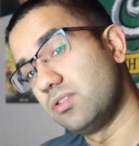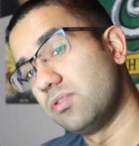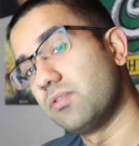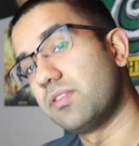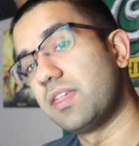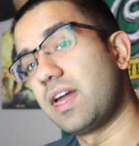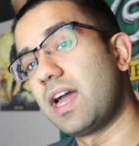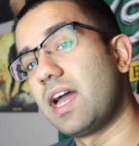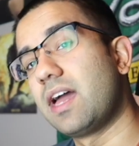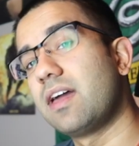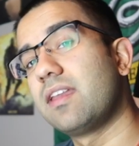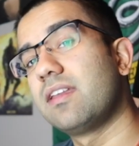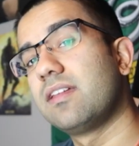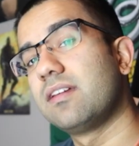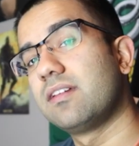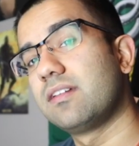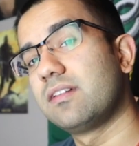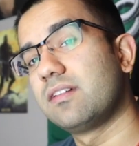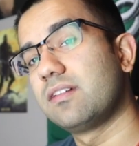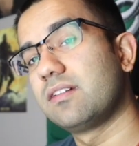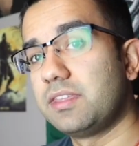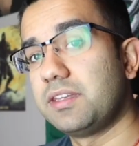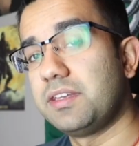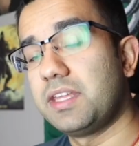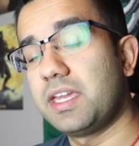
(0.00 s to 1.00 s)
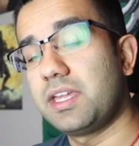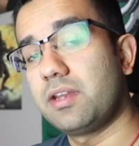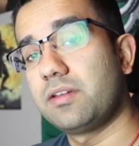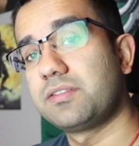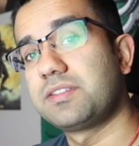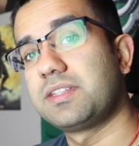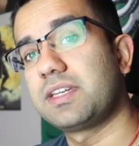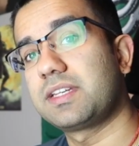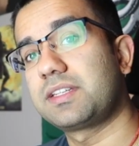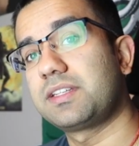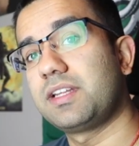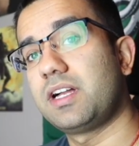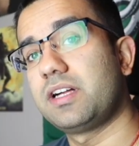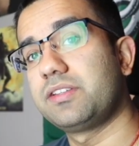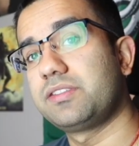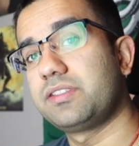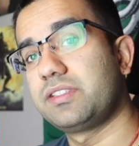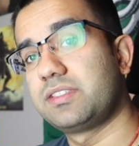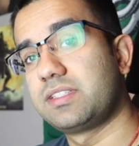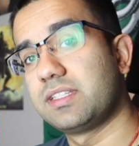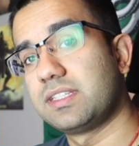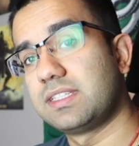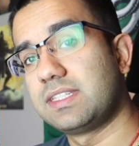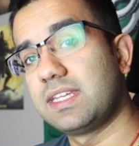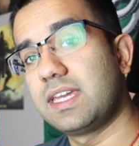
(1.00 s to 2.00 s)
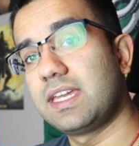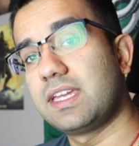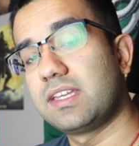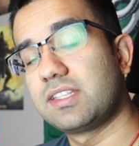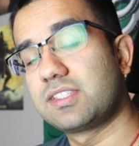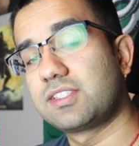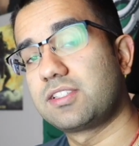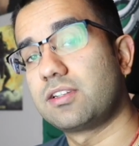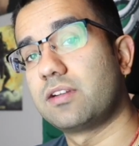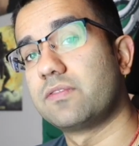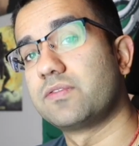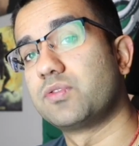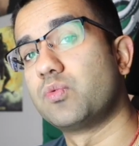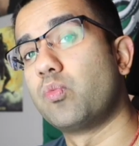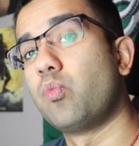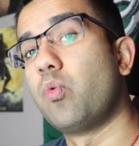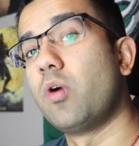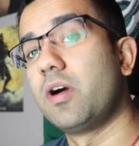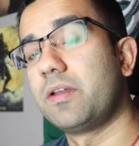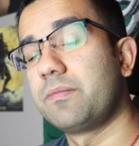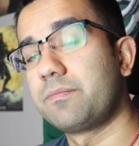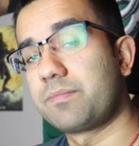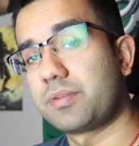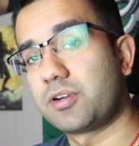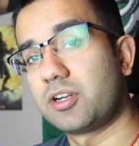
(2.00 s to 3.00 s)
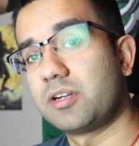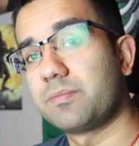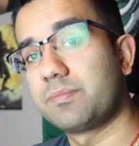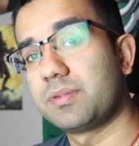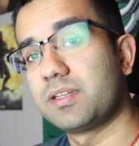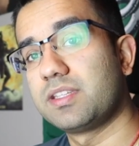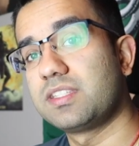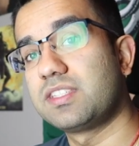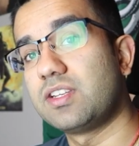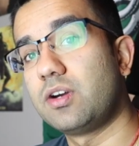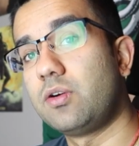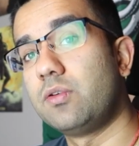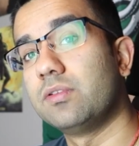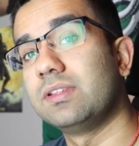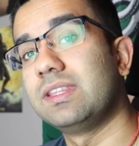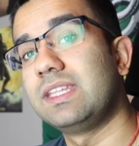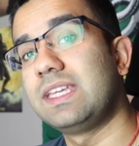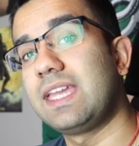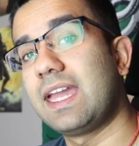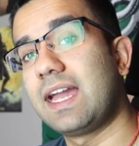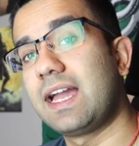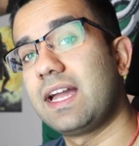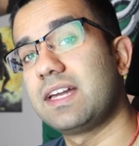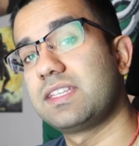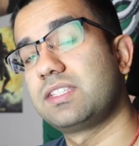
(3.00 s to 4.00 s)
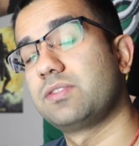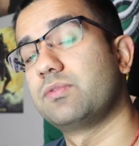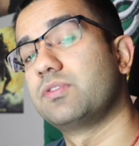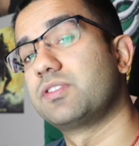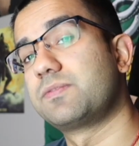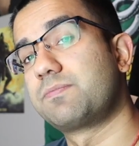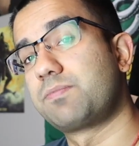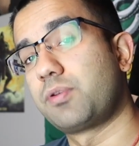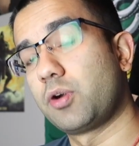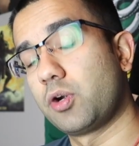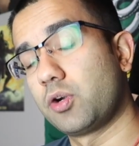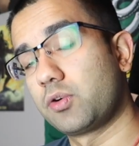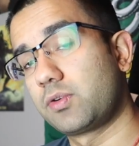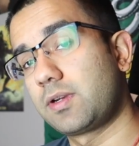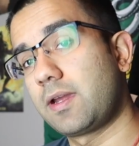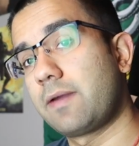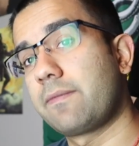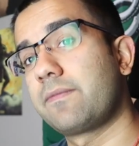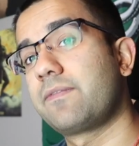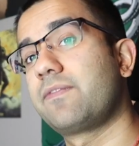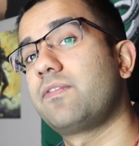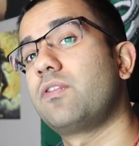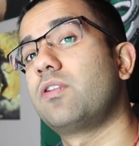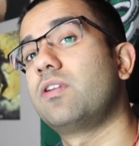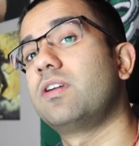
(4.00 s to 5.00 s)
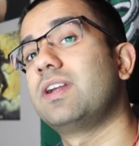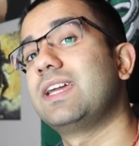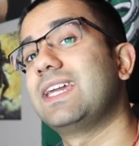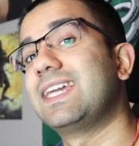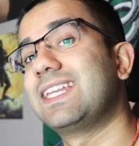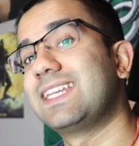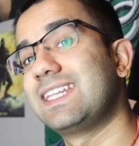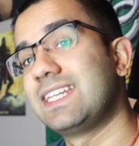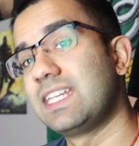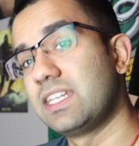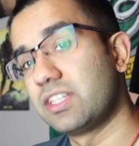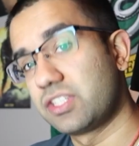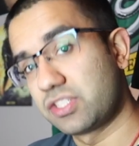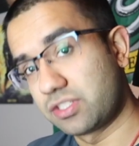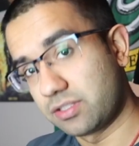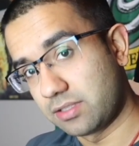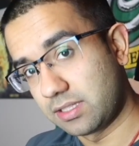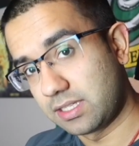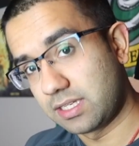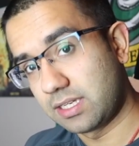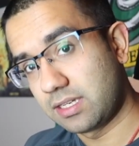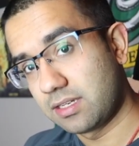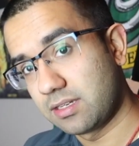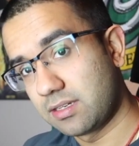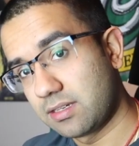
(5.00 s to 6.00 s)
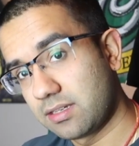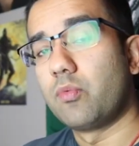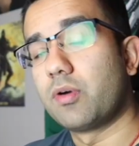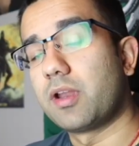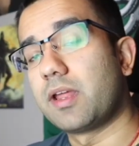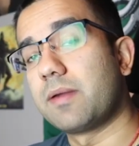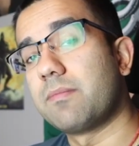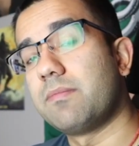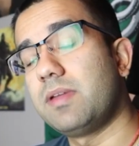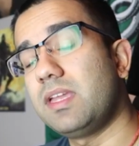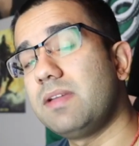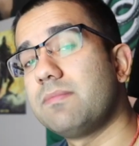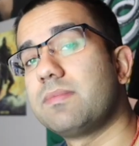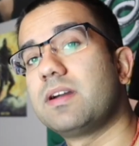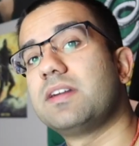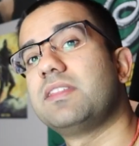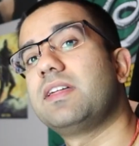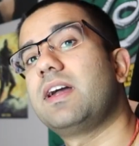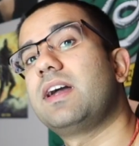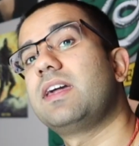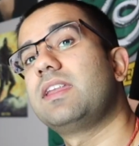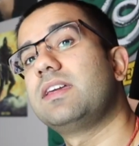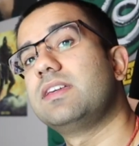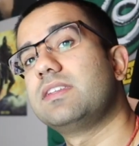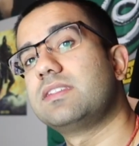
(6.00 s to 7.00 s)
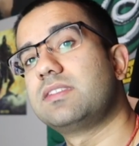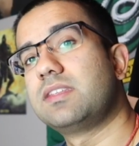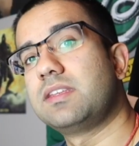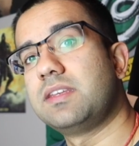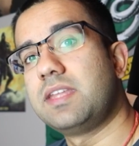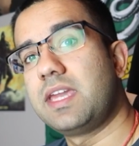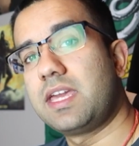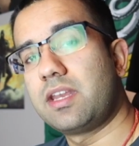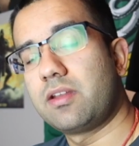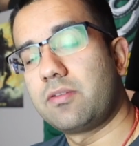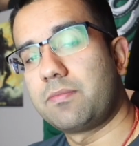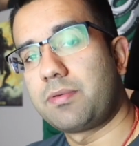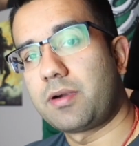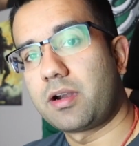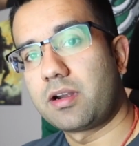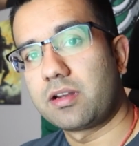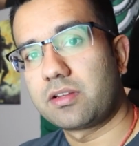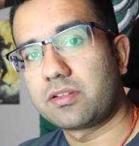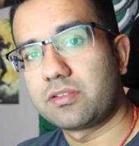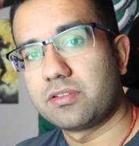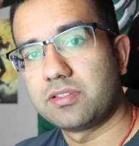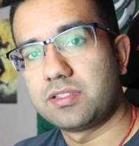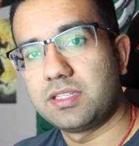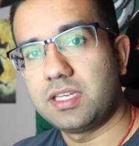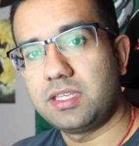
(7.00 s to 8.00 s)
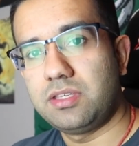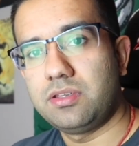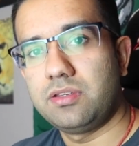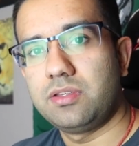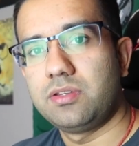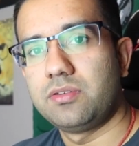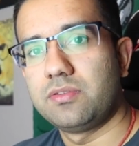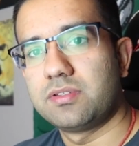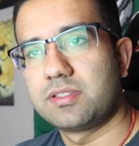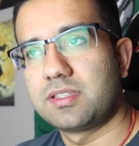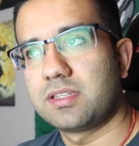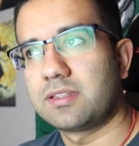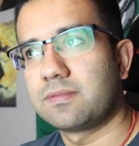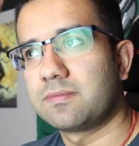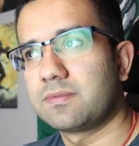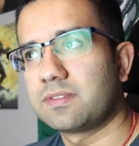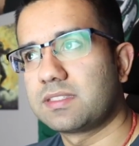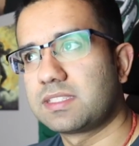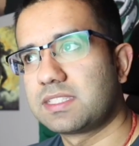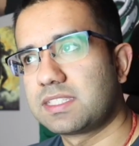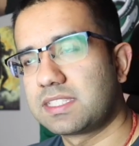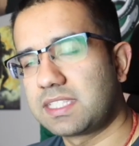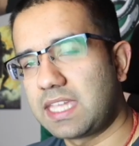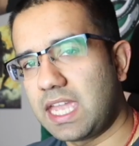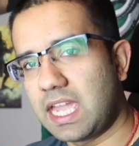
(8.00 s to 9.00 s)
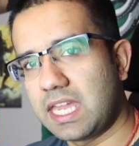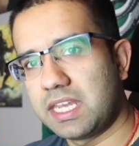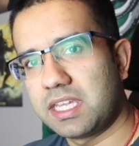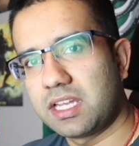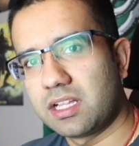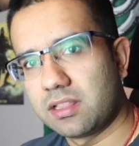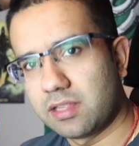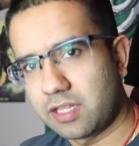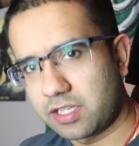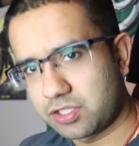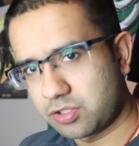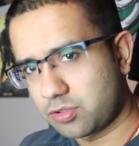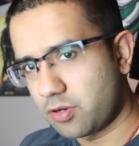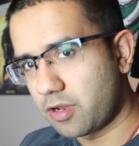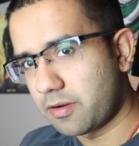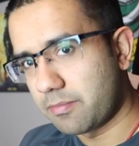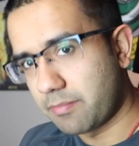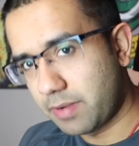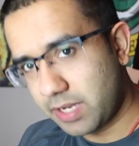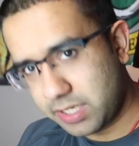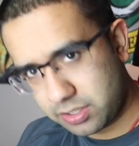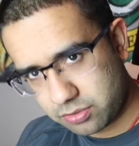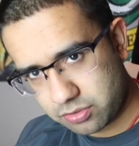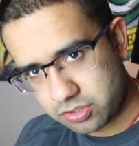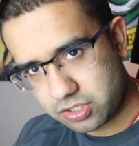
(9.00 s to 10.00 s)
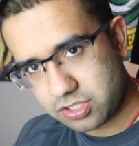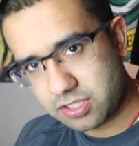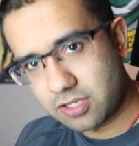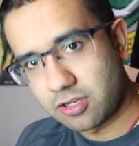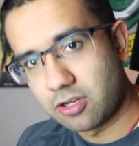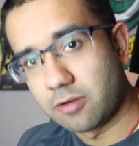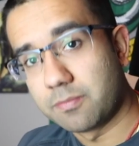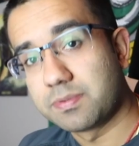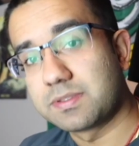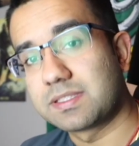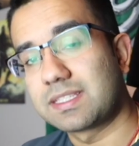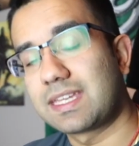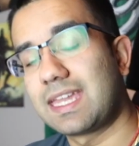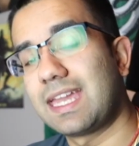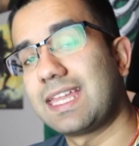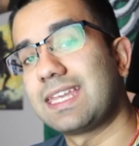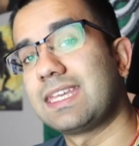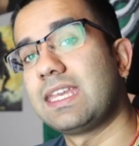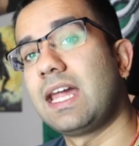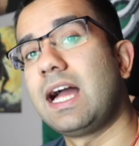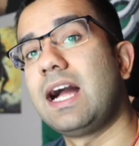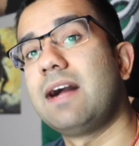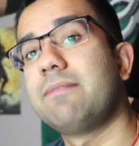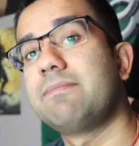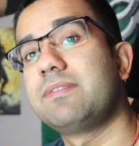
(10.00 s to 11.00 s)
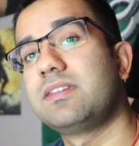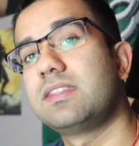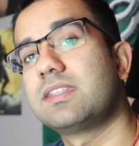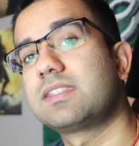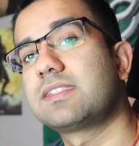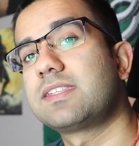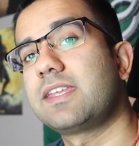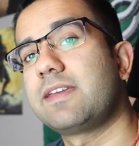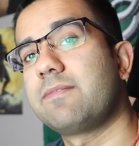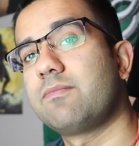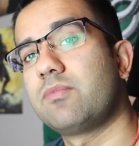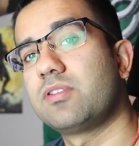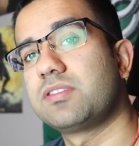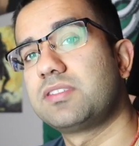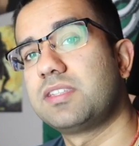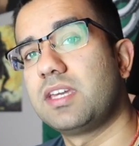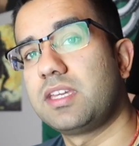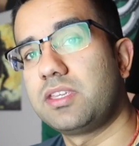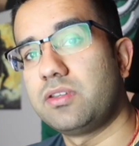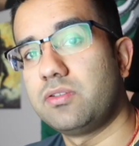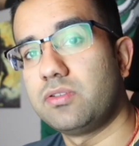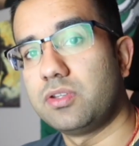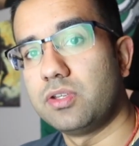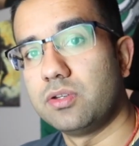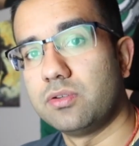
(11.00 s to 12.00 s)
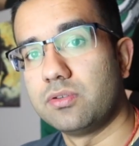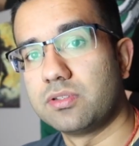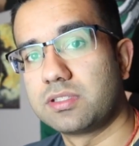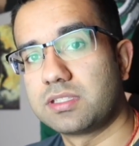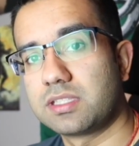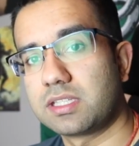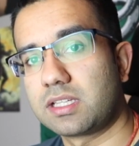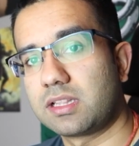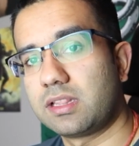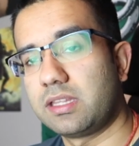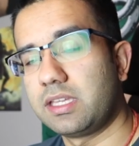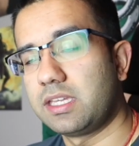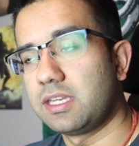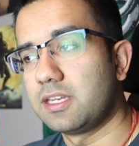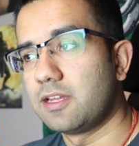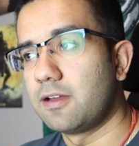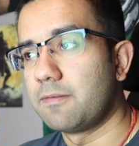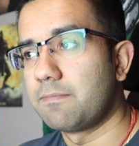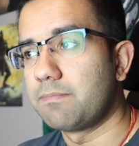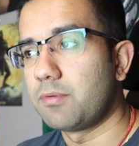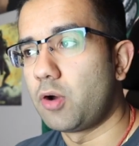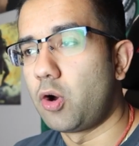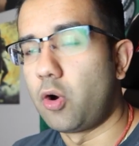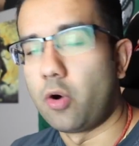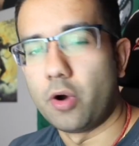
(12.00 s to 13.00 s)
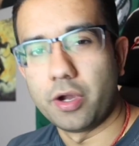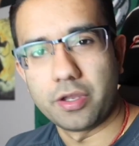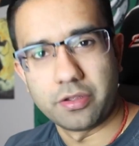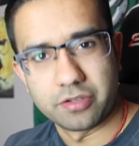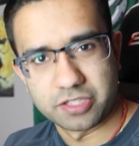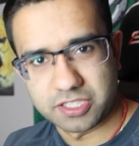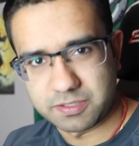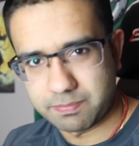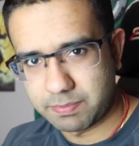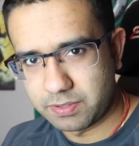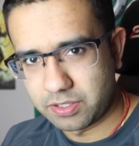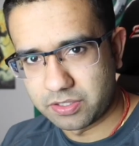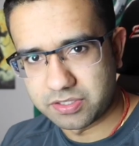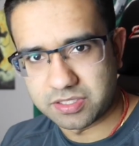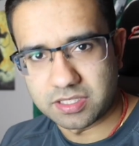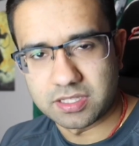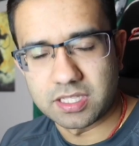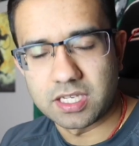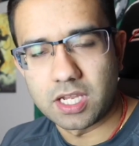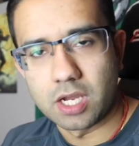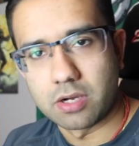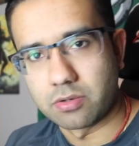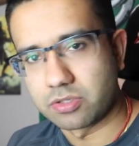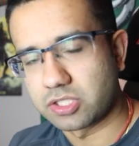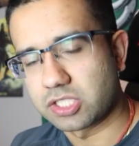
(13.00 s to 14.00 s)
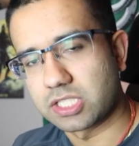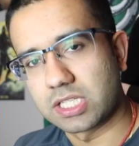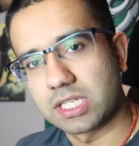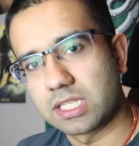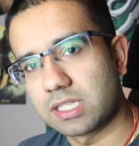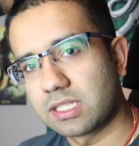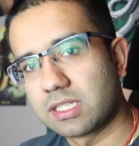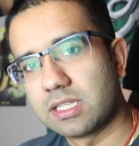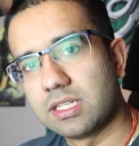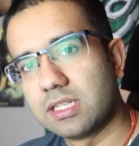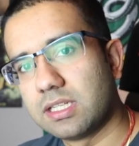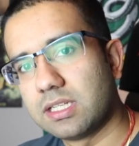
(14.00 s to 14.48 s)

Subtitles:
do that. The nanotechnology today serves one purpose only as it was programmed for initially. What I mean by that is the nanoparticles that you use in scanning electron microscopes cannot be the same ones that you use to clean up oil spills in the ocean.